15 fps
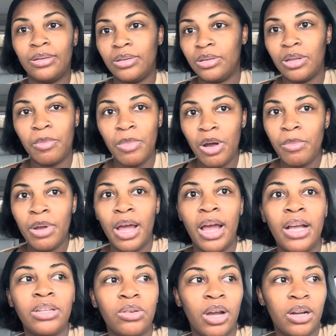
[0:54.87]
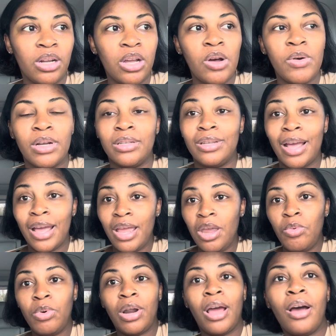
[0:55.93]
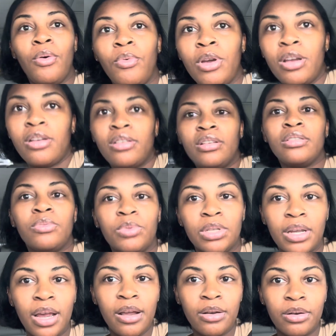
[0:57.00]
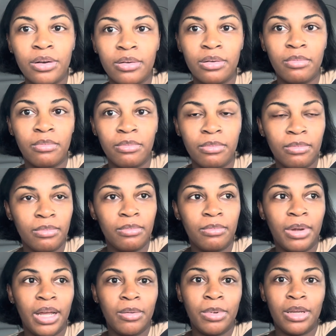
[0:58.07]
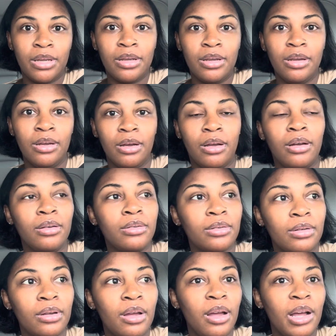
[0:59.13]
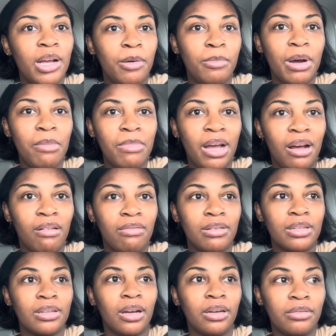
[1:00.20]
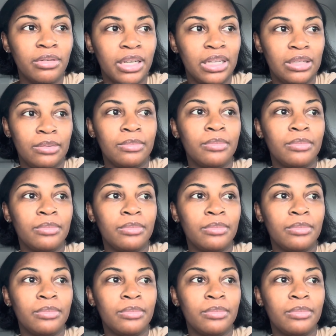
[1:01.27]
the moment I tried to go a day without wearing this retainer, baby, my mouth was hurting.